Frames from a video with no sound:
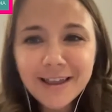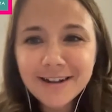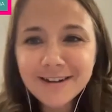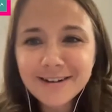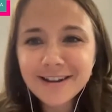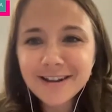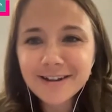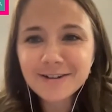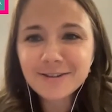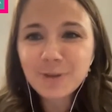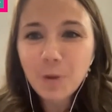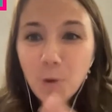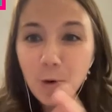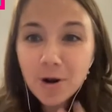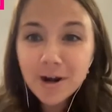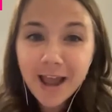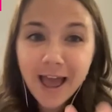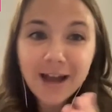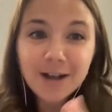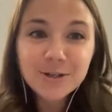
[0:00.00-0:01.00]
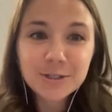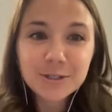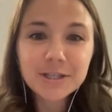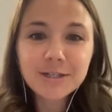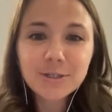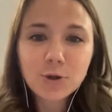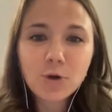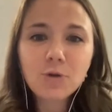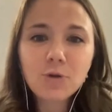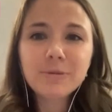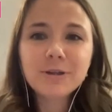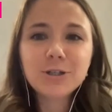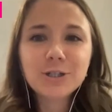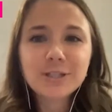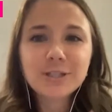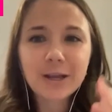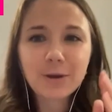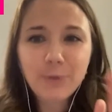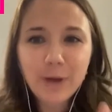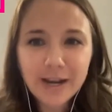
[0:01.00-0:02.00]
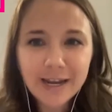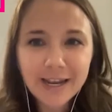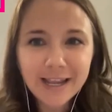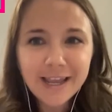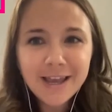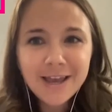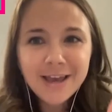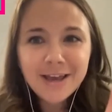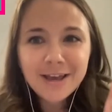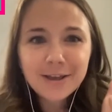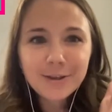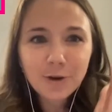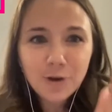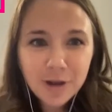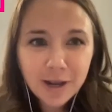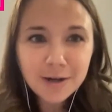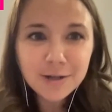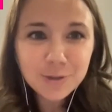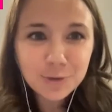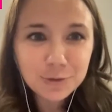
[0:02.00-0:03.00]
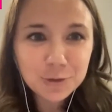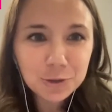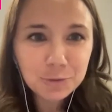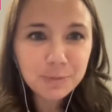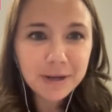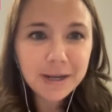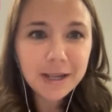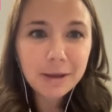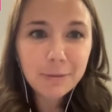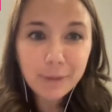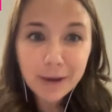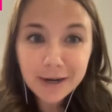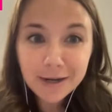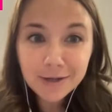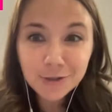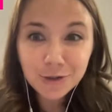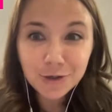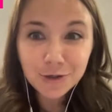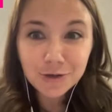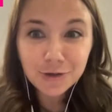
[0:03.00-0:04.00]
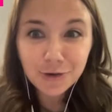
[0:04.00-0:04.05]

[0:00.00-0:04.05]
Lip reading: And Lauren actually told me, she's like, Wendy, you're not a social media manager.